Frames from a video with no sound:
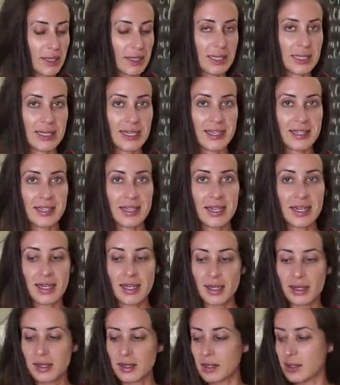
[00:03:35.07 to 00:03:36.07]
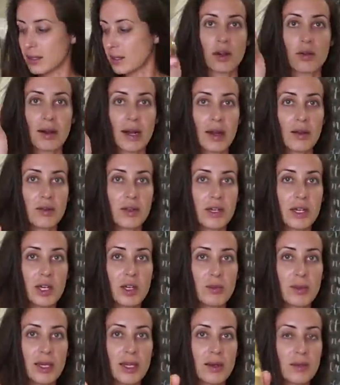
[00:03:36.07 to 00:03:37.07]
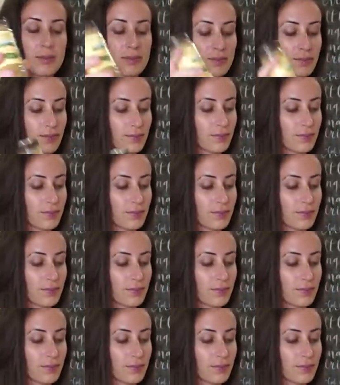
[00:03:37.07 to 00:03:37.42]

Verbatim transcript: seasonings, ground cumin,